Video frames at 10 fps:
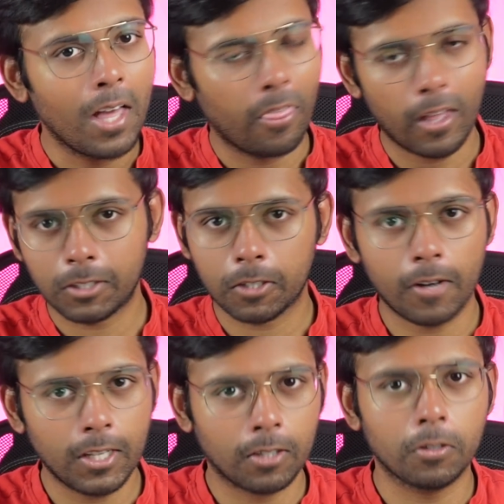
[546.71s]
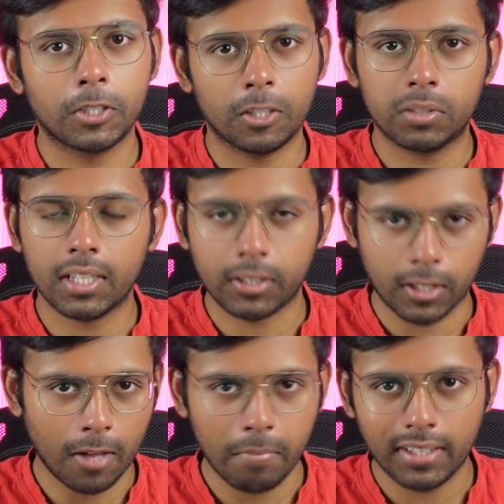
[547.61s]
That's a crazy old chipset so
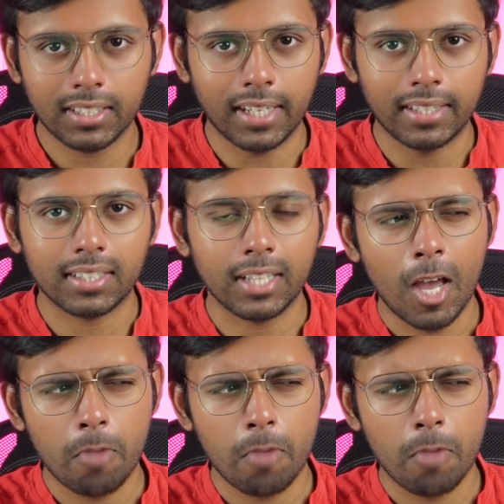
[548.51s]
that makes sense,